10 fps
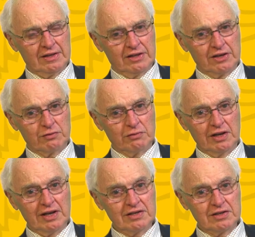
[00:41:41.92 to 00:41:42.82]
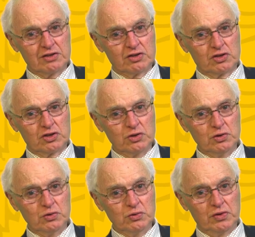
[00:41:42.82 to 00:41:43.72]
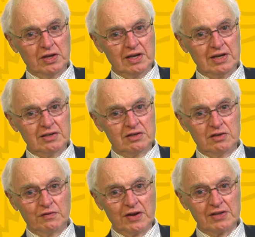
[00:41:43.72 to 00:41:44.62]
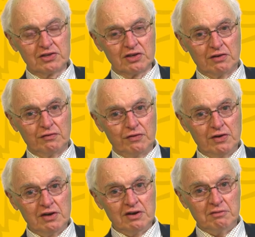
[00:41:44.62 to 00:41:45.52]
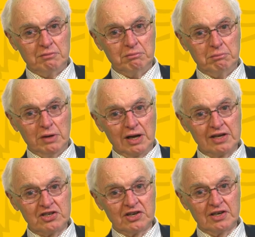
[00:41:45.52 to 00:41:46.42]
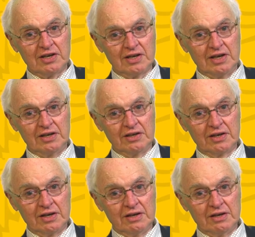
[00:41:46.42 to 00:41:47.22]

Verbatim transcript: that related to the defence of Malaysia and,